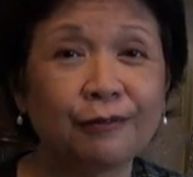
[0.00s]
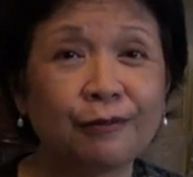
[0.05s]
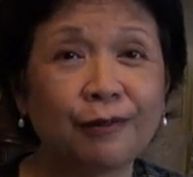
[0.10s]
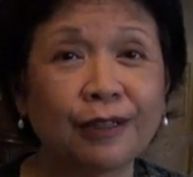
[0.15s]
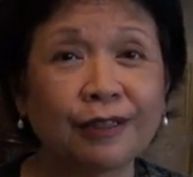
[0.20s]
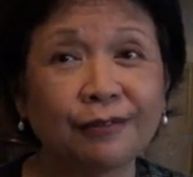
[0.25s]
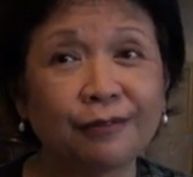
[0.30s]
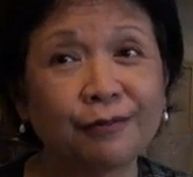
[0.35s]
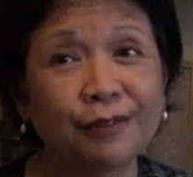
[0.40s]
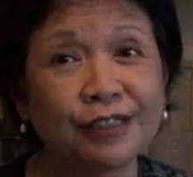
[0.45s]

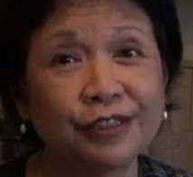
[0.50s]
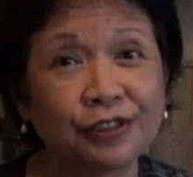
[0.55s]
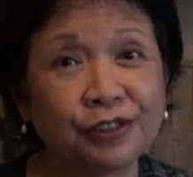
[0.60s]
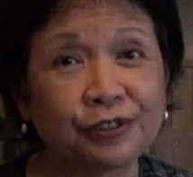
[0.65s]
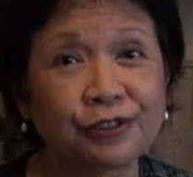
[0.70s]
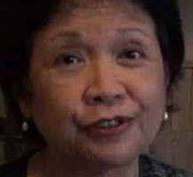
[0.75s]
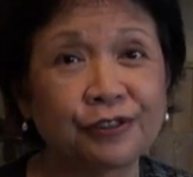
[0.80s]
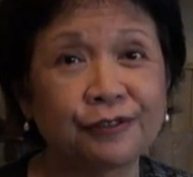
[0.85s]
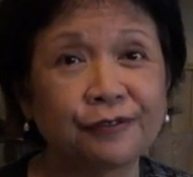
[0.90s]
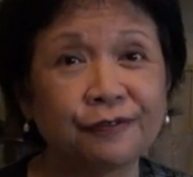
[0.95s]
what we
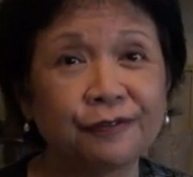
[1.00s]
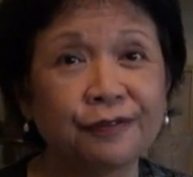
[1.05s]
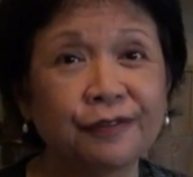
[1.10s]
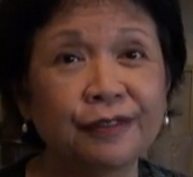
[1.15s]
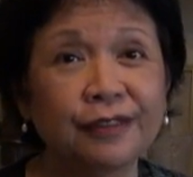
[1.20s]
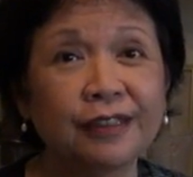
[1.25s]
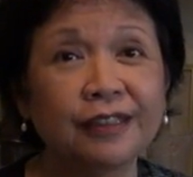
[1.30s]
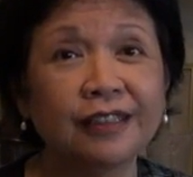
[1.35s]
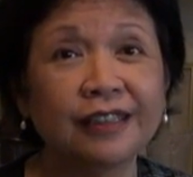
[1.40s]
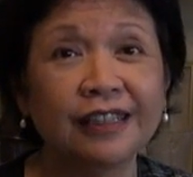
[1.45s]
serve
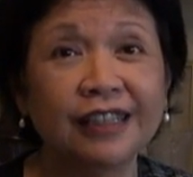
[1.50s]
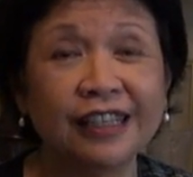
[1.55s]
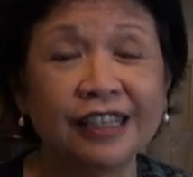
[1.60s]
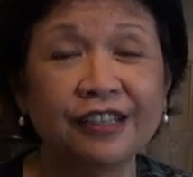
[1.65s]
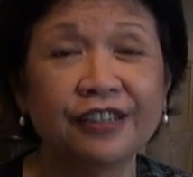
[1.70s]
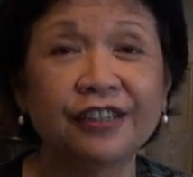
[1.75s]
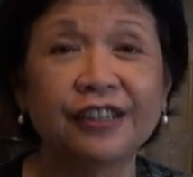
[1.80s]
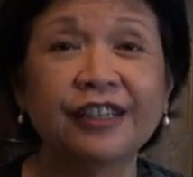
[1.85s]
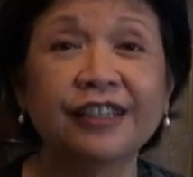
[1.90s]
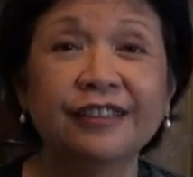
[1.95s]

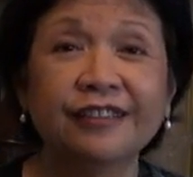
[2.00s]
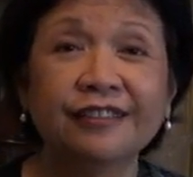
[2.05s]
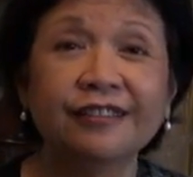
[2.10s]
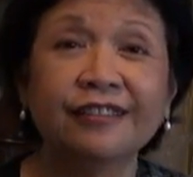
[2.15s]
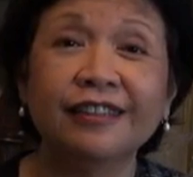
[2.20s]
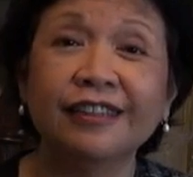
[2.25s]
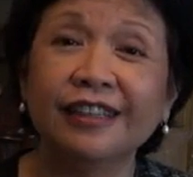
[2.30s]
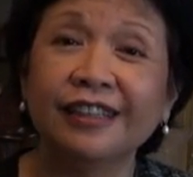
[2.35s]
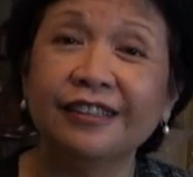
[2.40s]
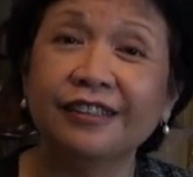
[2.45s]
here
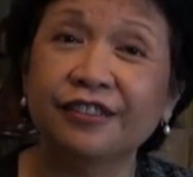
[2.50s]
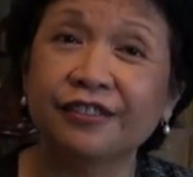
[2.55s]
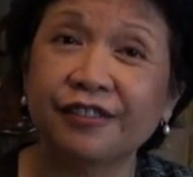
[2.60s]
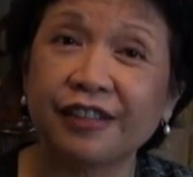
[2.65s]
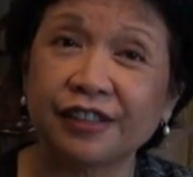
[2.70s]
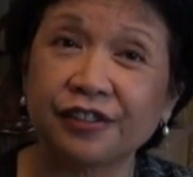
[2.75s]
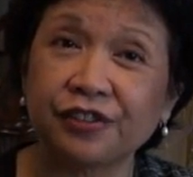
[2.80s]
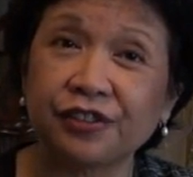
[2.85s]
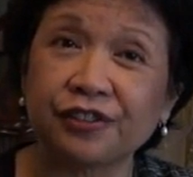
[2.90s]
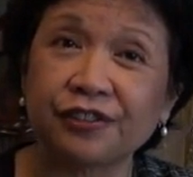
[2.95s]
in the
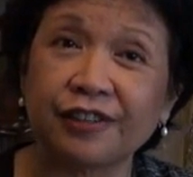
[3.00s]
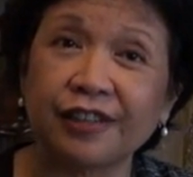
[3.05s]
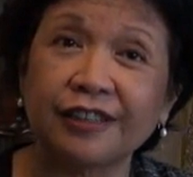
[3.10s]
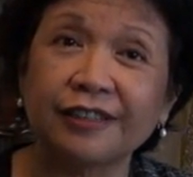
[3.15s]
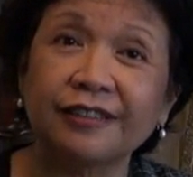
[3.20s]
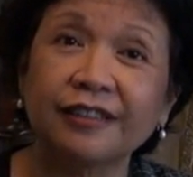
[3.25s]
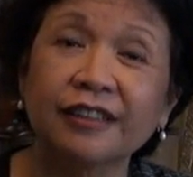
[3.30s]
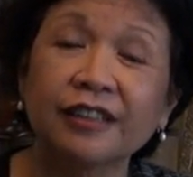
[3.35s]
restaurant.